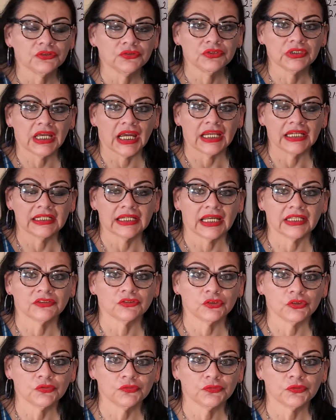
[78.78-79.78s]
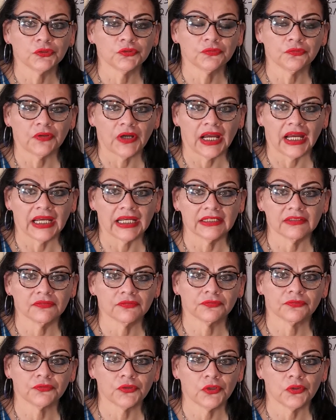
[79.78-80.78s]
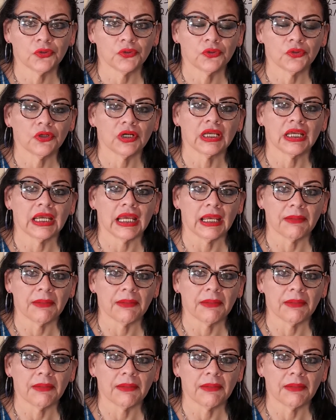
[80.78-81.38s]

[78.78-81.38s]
to 99245 for